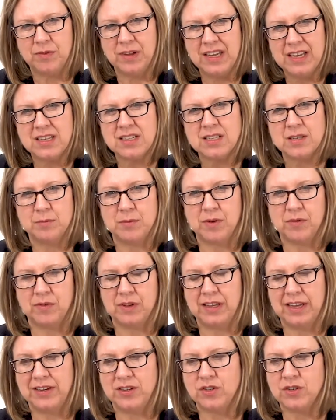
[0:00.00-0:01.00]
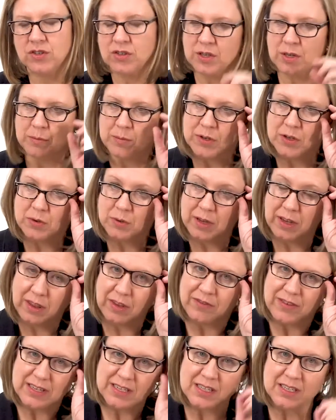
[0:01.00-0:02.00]
intimate relationship between
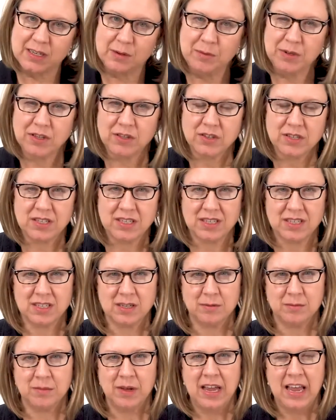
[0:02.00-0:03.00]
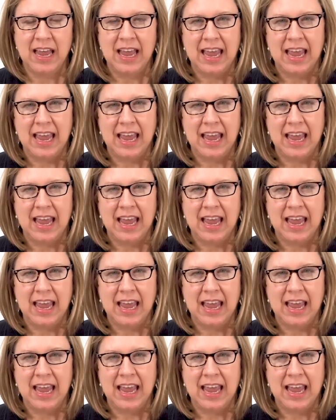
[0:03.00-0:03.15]
the vestibular system